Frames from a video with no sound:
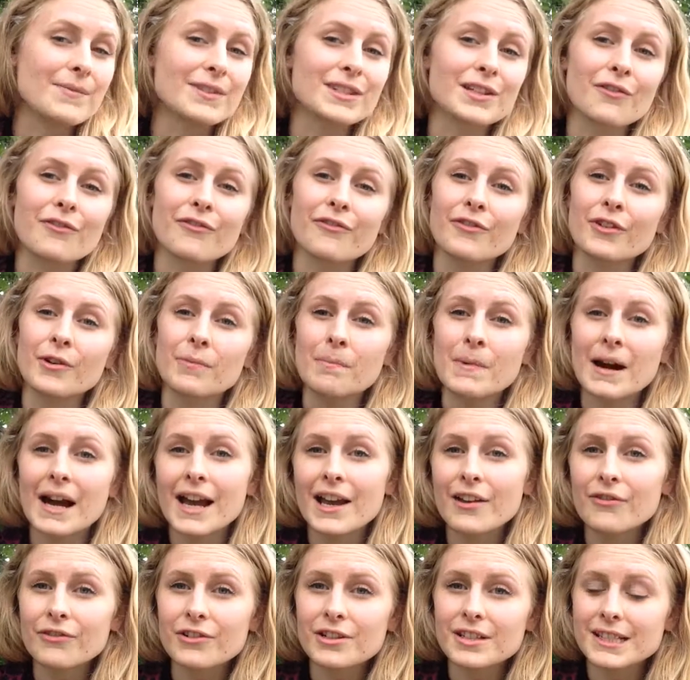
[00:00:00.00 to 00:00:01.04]
So for
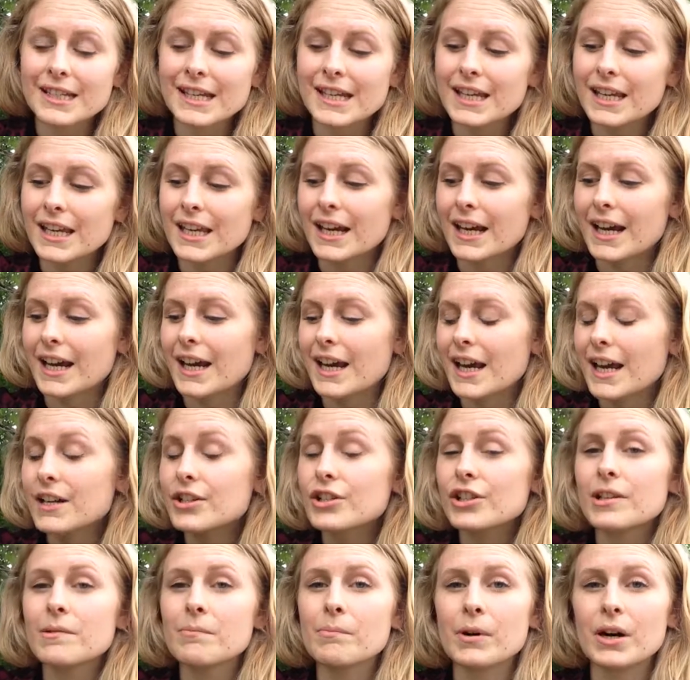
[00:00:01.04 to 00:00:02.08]
my first aid kit, I
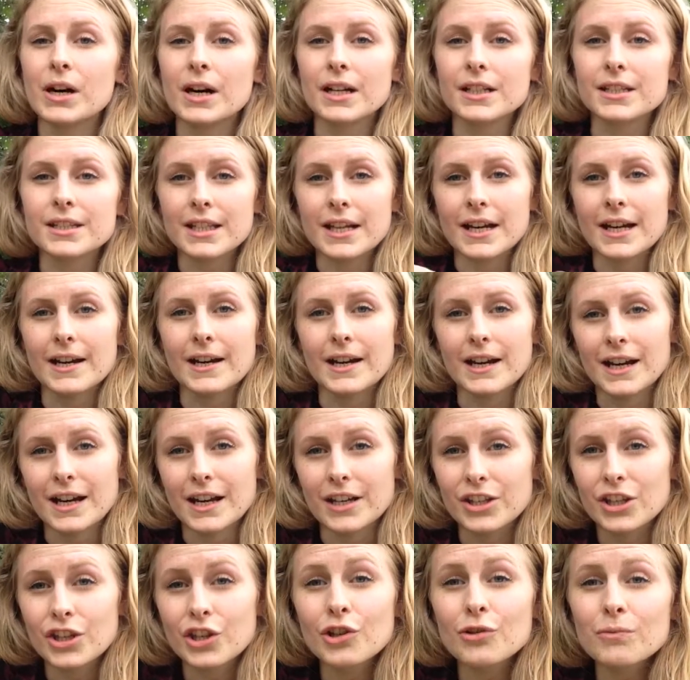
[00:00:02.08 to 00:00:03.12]
actually bought a
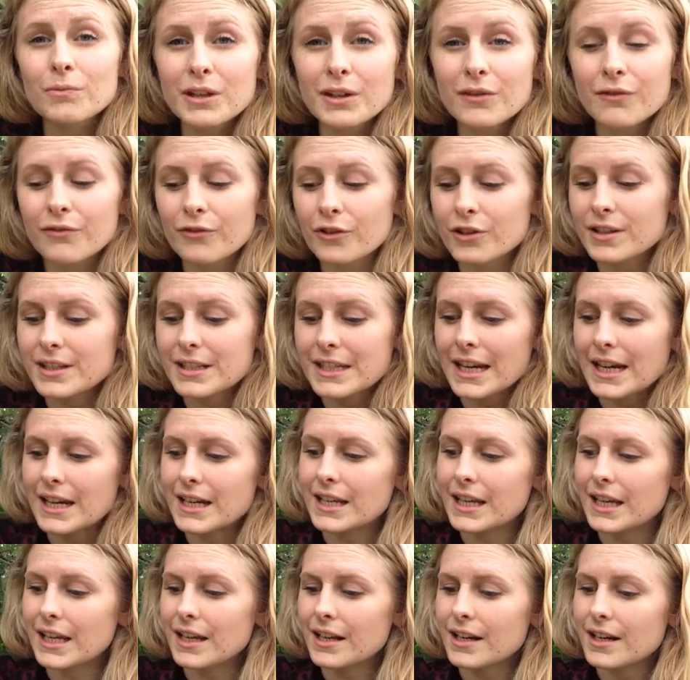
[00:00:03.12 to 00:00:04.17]
human first aid
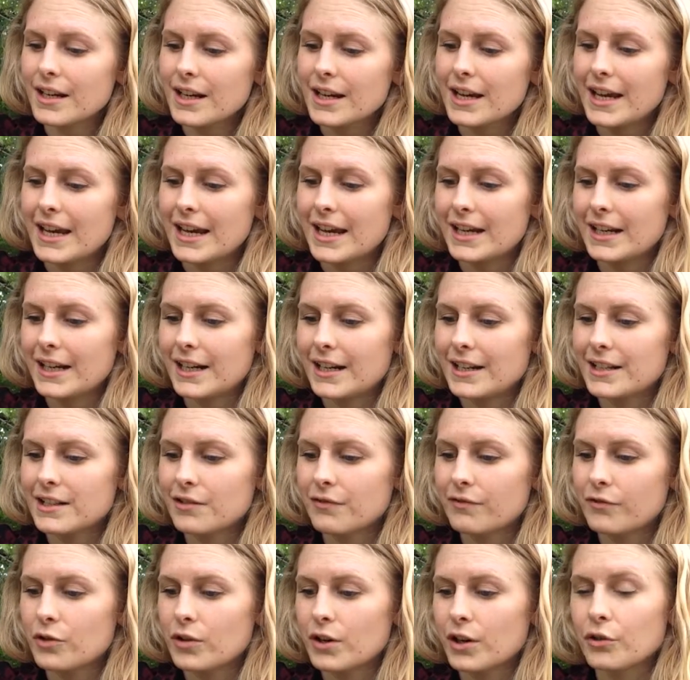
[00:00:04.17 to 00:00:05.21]
kit, and it is
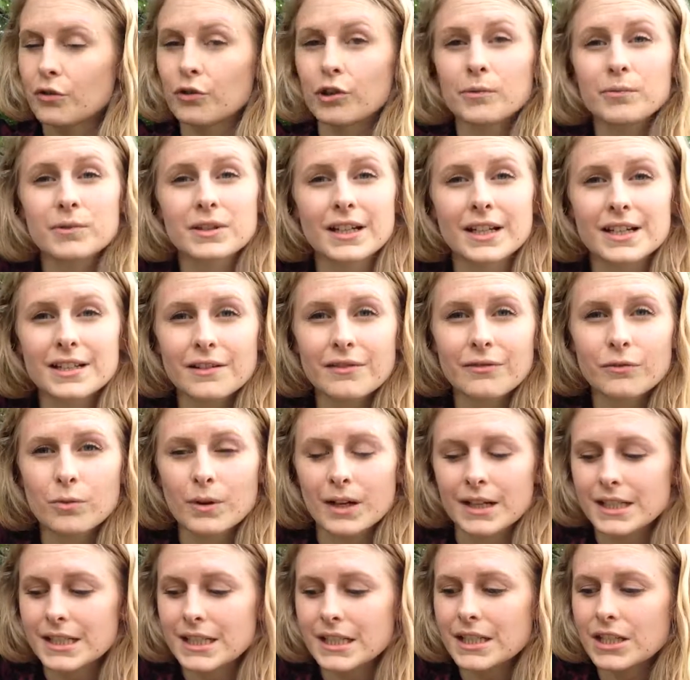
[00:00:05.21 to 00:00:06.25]
for a group size of
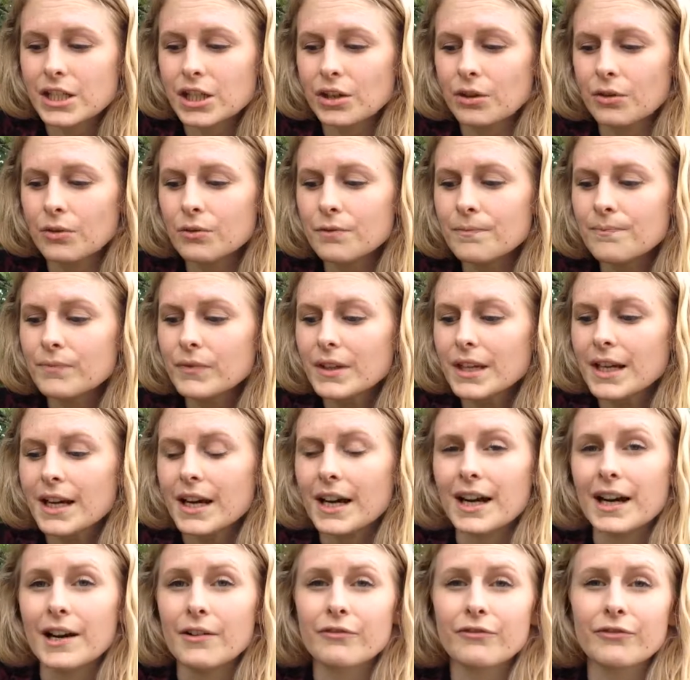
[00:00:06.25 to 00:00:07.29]
1 to 2
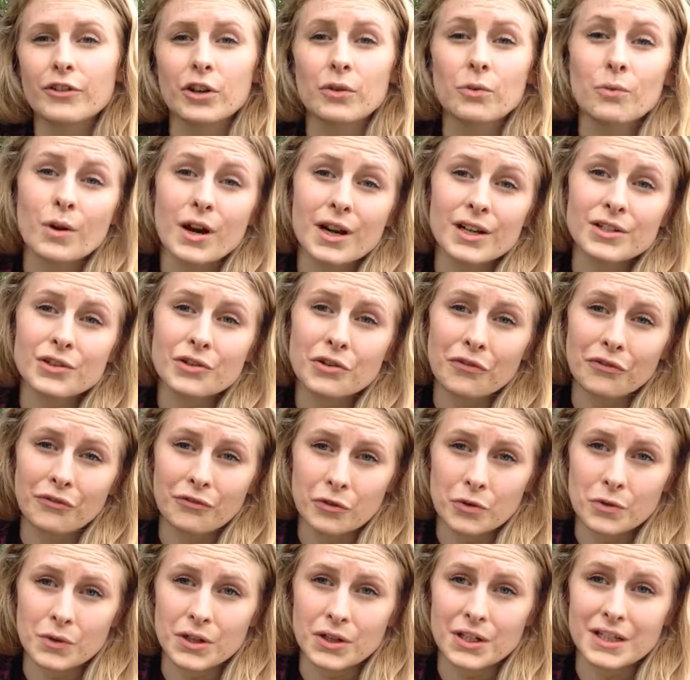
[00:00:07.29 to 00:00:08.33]
for 1 to
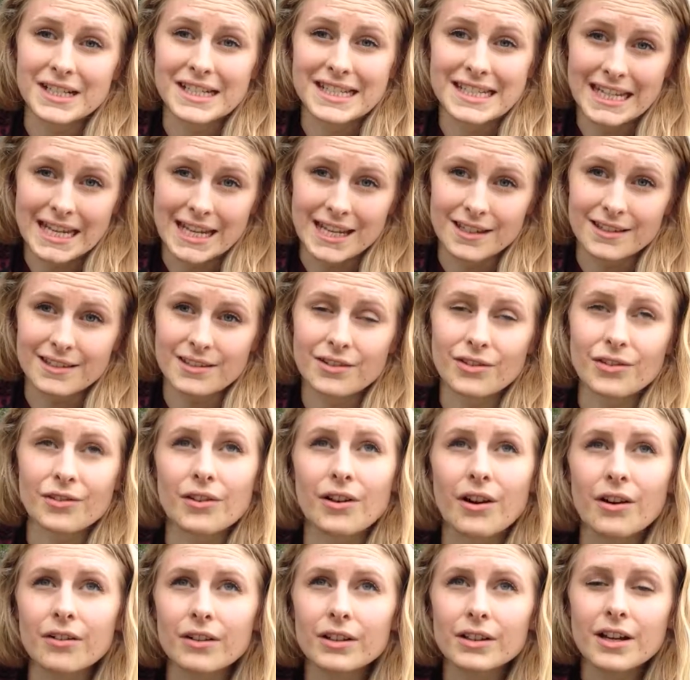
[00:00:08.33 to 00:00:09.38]
4 days. So there
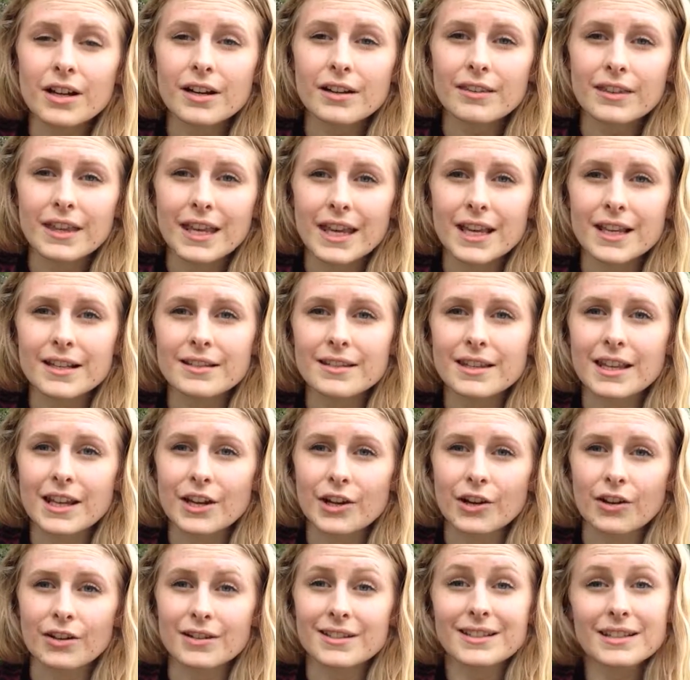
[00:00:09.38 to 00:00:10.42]
are a lot of things that
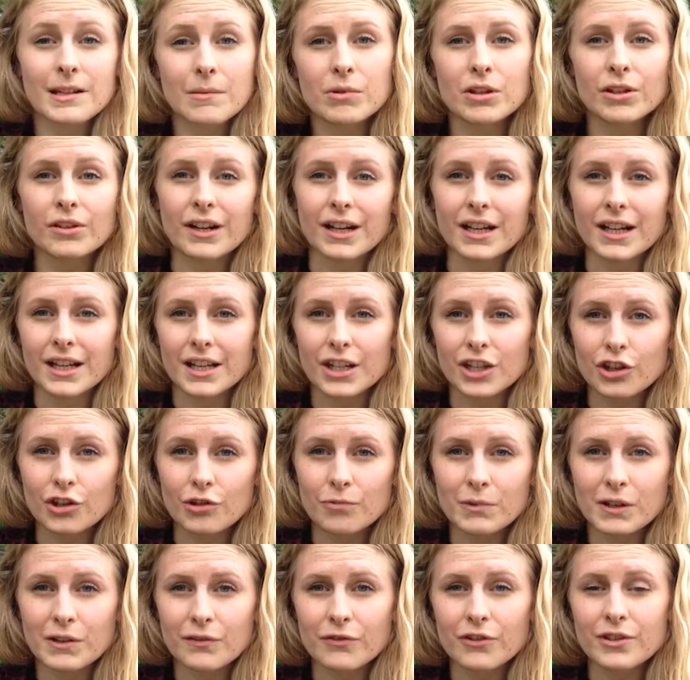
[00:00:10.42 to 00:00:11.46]
are similar in a
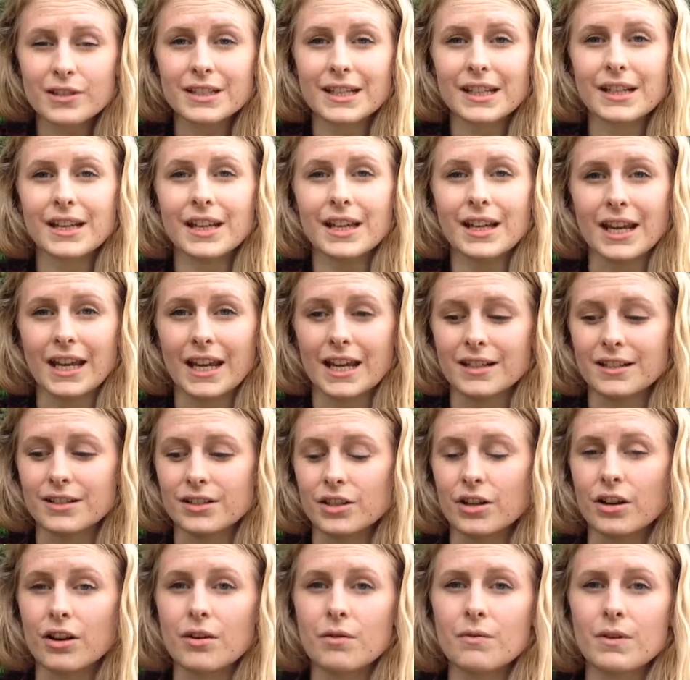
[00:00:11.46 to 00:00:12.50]
human first aid kit and a
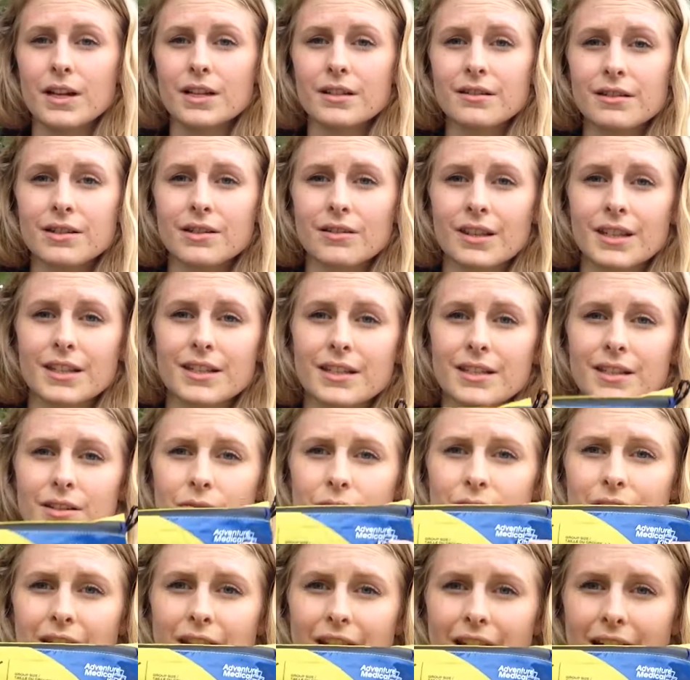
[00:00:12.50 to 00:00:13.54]
dog one. So this is the
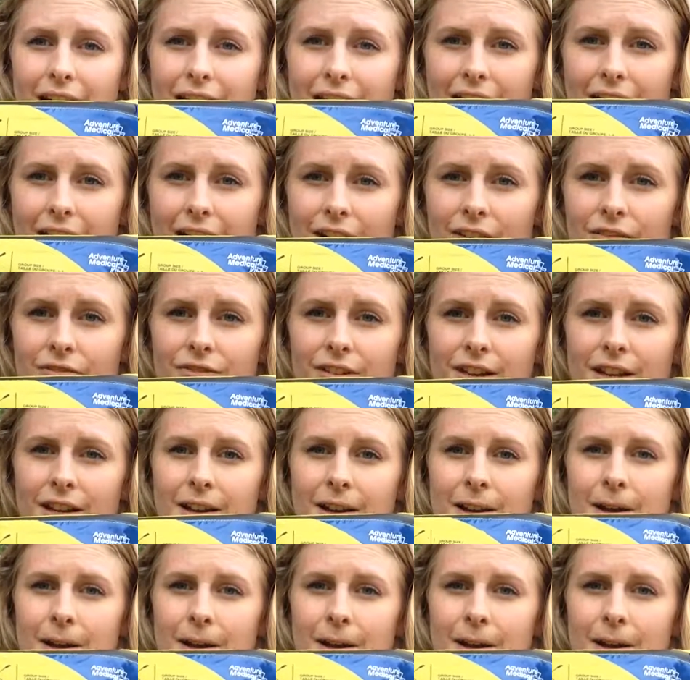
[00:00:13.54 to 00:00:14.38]
one that I have.